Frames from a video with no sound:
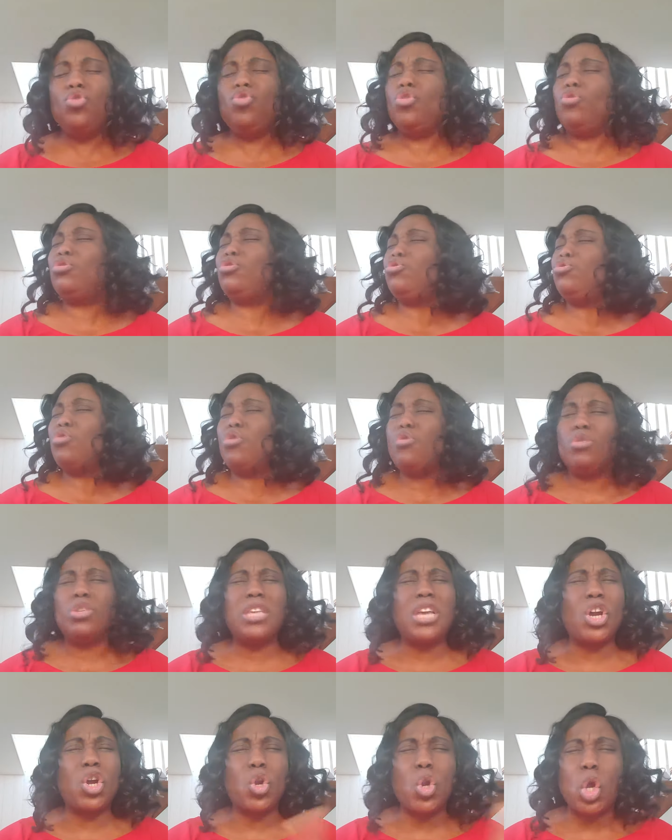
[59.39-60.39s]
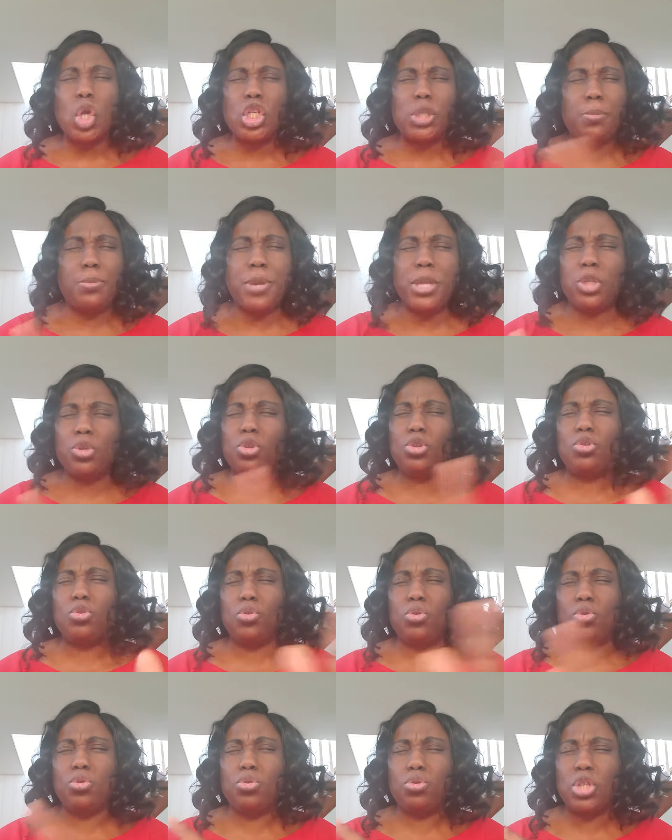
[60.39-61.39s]
You know, use a crushed spirit to
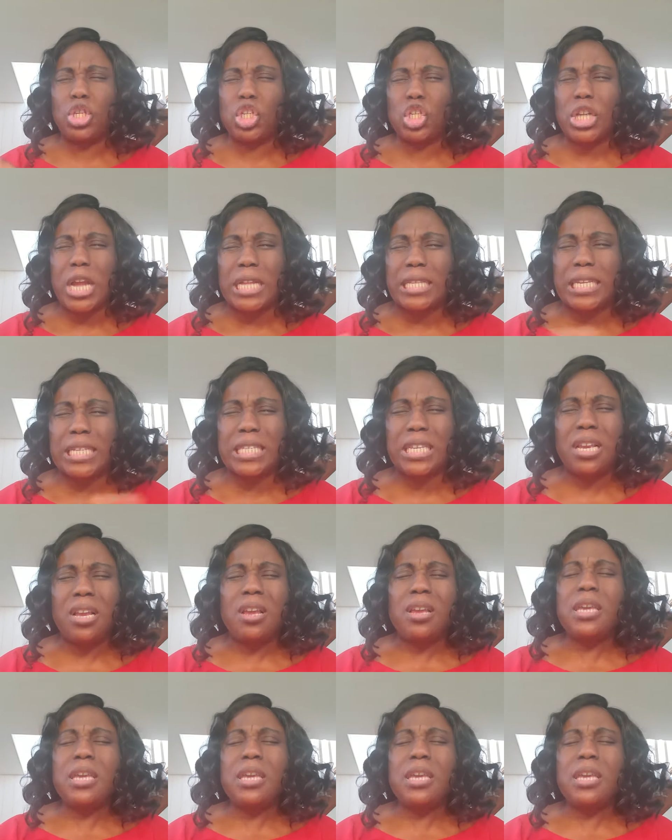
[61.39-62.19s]
distract it.